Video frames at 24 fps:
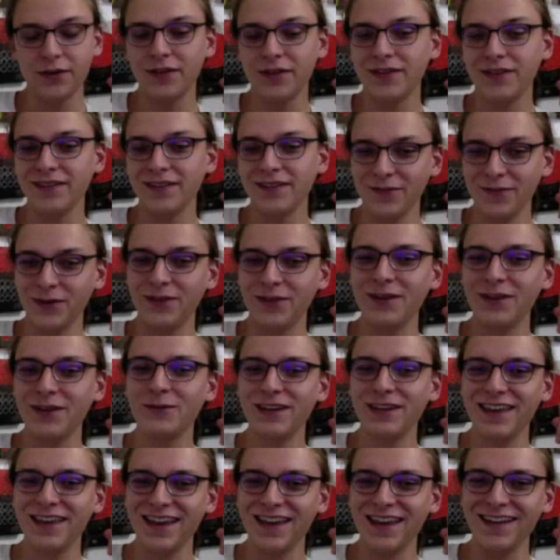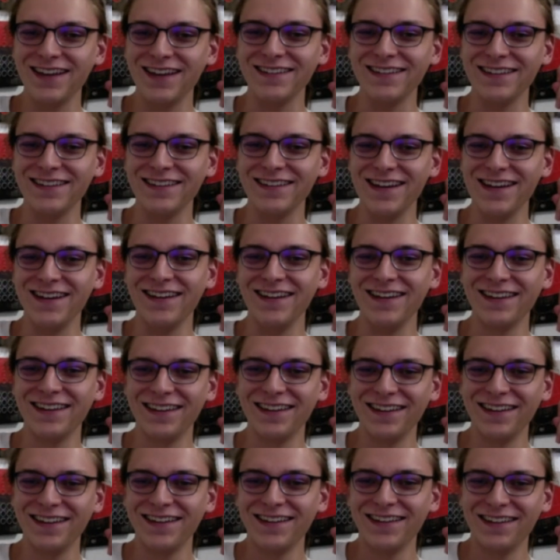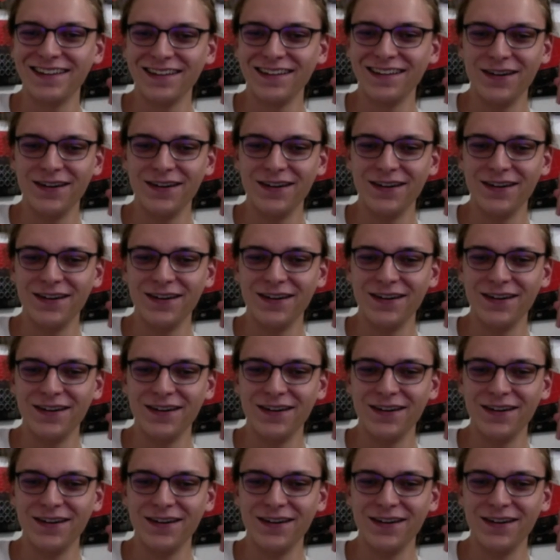everything we can yeah, yeah that's